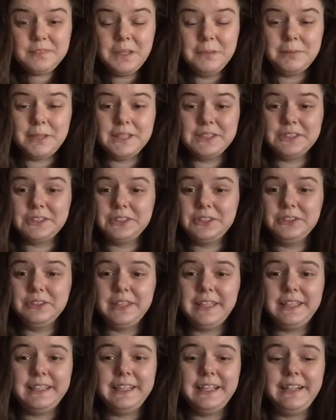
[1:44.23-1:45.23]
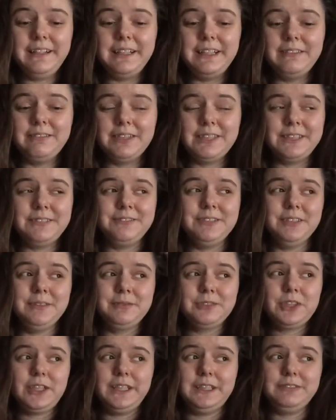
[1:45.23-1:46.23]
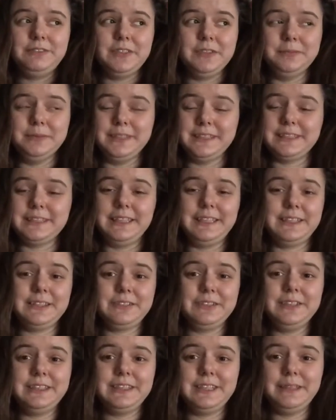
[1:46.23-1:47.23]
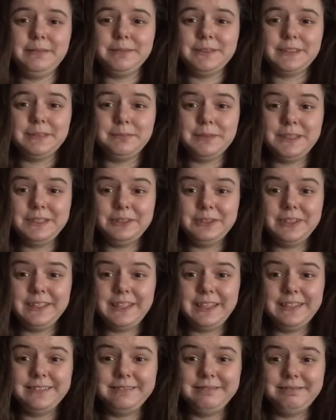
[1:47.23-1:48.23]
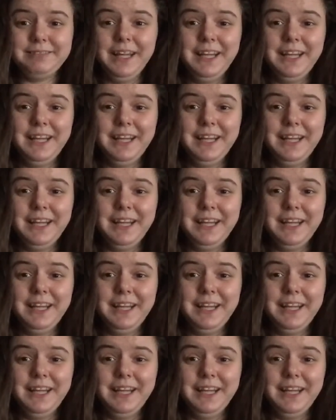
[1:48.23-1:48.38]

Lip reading: But it's too late now and I've already tried to film this like three times and I'm not doing it again.